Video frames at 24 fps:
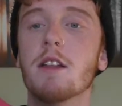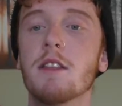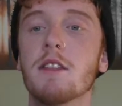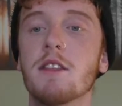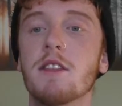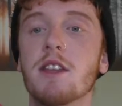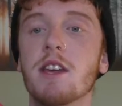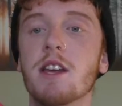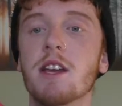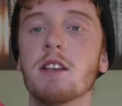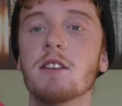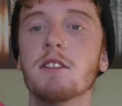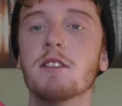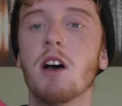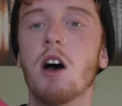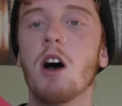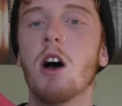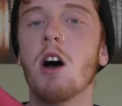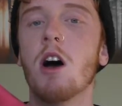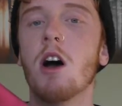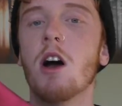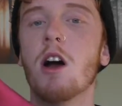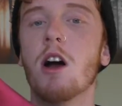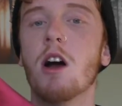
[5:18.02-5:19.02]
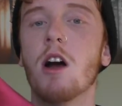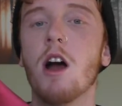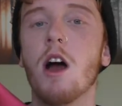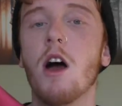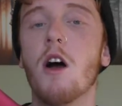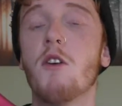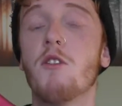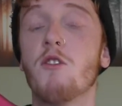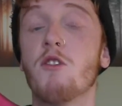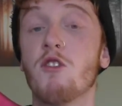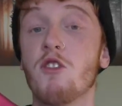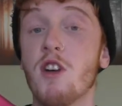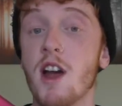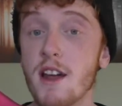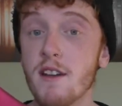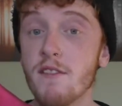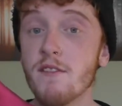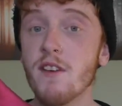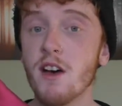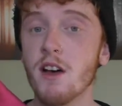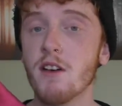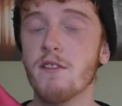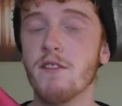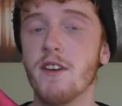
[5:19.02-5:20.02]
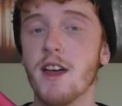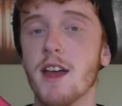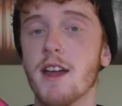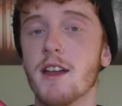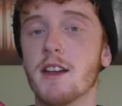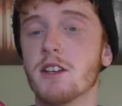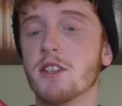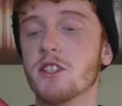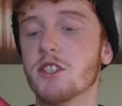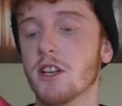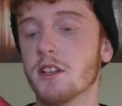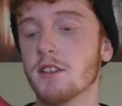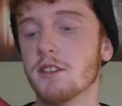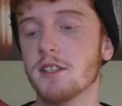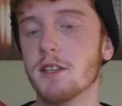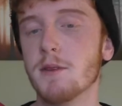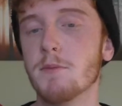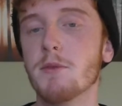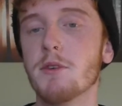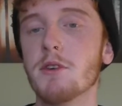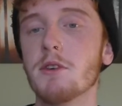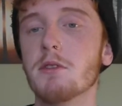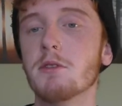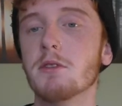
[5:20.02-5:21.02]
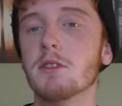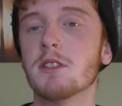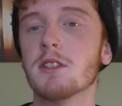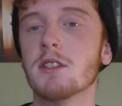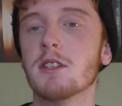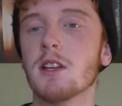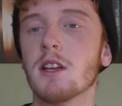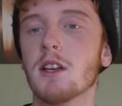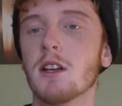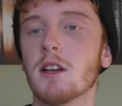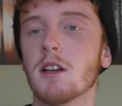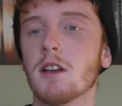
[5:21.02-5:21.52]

These are red velvet Chelsea boots